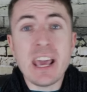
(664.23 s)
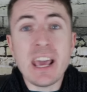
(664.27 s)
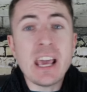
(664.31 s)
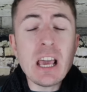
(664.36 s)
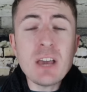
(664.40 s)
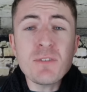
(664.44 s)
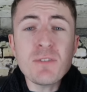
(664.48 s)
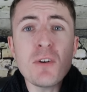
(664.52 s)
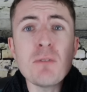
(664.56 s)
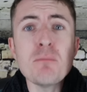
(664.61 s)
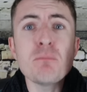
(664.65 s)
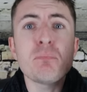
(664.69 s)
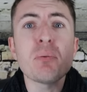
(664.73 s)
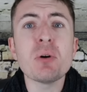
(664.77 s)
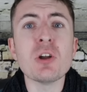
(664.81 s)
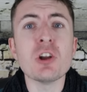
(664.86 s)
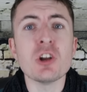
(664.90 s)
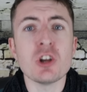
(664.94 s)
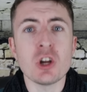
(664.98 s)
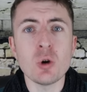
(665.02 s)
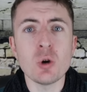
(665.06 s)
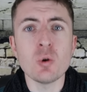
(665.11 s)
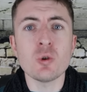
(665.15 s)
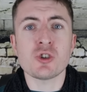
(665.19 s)
Even
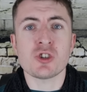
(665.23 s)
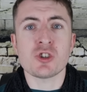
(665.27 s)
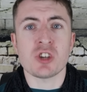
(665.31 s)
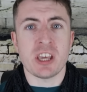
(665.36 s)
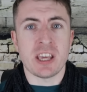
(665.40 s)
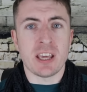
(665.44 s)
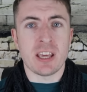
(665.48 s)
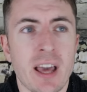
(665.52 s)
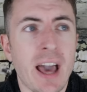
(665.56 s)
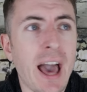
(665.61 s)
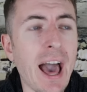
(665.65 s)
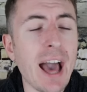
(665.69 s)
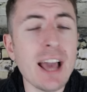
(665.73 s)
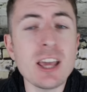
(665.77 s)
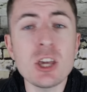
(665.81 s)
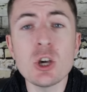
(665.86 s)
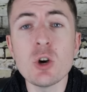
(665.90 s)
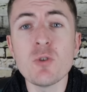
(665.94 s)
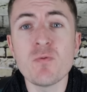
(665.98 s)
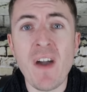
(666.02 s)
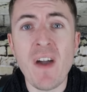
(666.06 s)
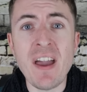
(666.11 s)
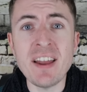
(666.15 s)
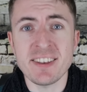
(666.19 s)
Bonucci at
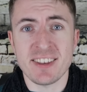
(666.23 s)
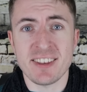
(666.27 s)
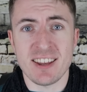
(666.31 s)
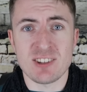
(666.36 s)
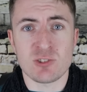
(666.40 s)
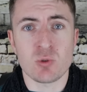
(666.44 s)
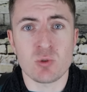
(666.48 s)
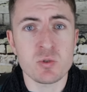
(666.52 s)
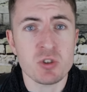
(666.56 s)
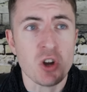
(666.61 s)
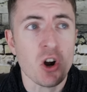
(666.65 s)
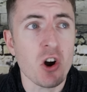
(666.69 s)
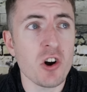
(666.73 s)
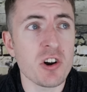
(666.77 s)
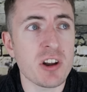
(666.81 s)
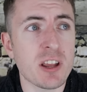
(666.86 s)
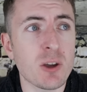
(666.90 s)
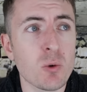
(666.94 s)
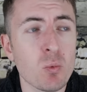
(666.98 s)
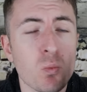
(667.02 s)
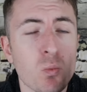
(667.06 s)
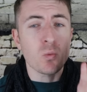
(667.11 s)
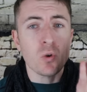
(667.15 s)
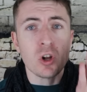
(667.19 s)
Juventus was
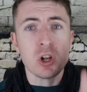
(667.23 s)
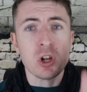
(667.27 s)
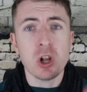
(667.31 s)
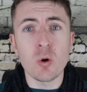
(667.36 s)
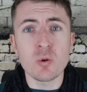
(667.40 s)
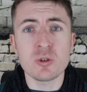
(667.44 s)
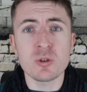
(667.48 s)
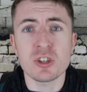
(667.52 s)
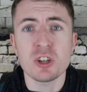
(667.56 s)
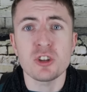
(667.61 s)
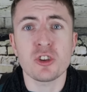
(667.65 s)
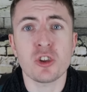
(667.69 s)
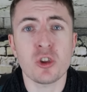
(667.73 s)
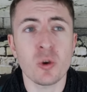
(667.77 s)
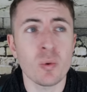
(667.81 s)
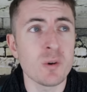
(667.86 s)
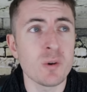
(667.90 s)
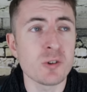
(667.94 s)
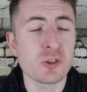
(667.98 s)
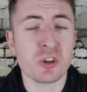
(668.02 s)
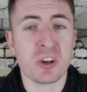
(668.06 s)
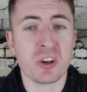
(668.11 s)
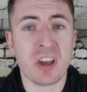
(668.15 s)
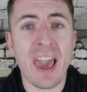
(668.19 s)
earning close to
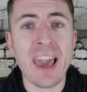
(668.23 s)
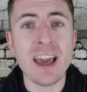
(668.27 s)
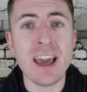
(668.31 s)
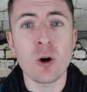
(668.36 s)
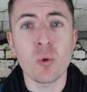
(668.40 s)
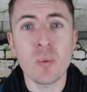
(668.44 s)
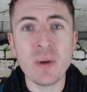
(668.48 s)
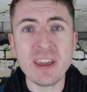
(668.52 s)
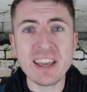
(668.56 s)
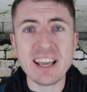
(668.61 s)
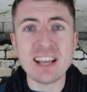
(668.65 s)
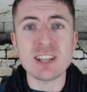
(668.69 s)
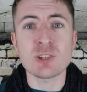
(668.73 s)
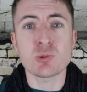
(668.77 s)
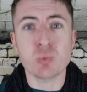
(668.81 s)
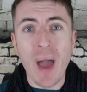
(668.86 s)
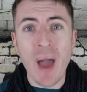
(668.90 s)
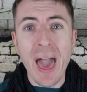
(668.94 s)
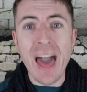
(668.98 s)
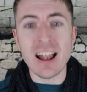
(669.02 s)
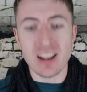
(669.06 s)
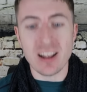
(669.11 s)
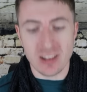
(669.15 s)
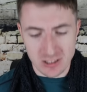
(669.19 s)
200k a week as
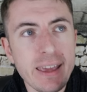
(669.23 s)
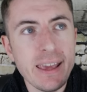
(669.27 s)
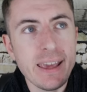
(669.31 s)
well.